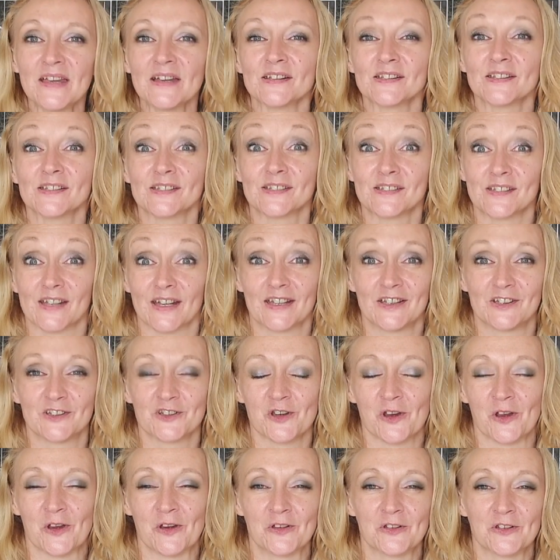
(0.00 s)
Stay
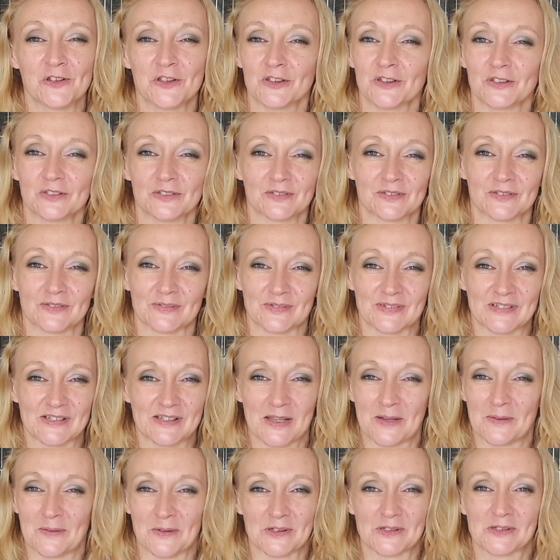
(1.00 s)
tuned and we'll
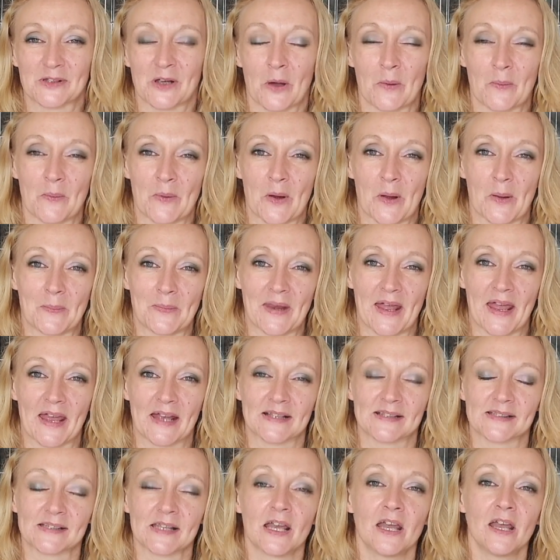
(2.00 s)
see what's coming up
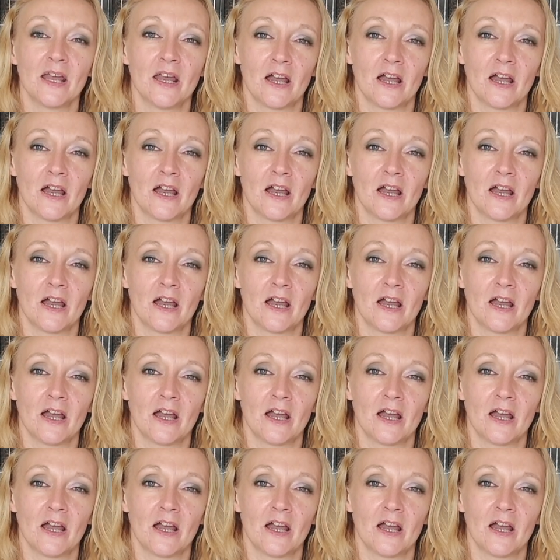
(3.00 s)
next.